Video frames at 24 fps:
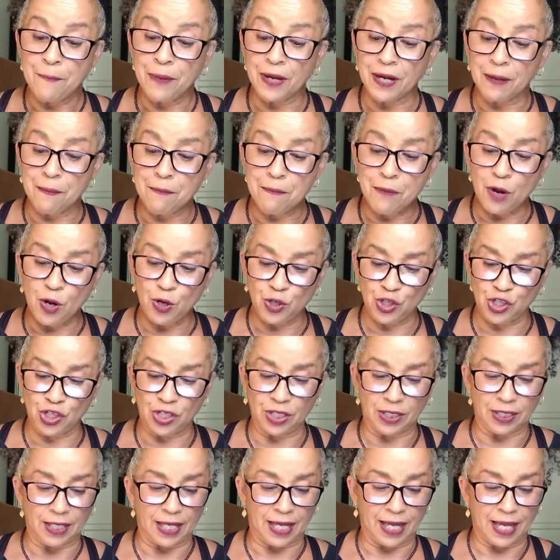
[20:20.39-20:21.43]
But
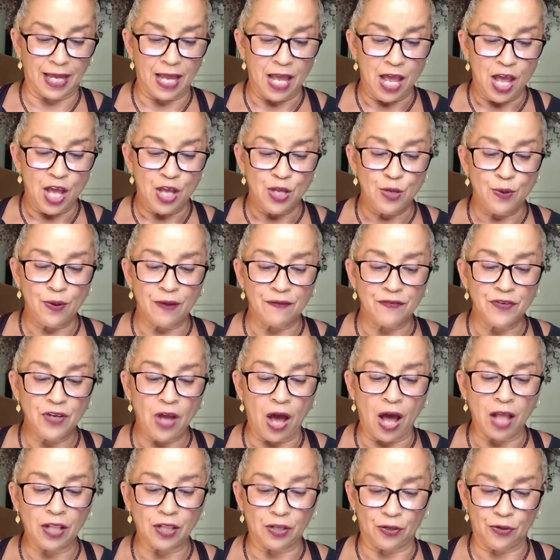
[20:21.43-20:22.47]
emotionally, you have
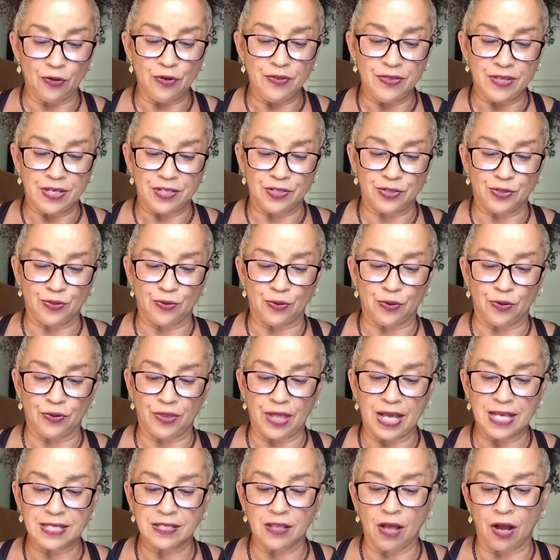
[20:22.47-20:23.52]
not learned this
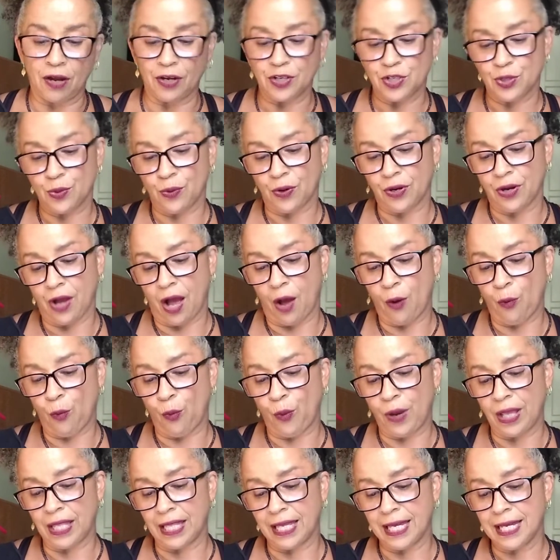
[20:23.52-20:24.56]
truth as long as you are not
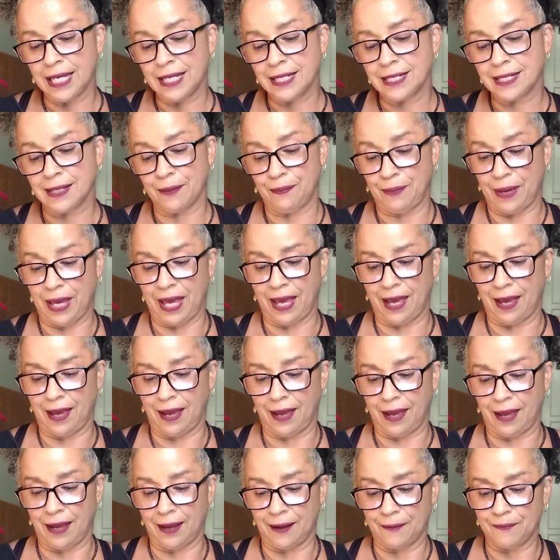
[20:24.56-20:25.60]
willing to
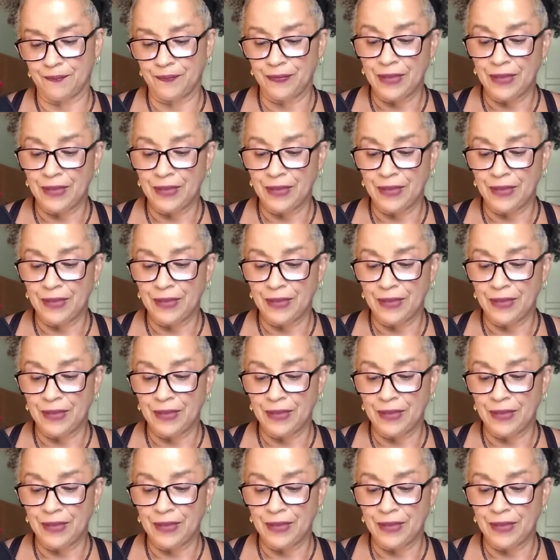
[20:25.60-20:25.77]
pay.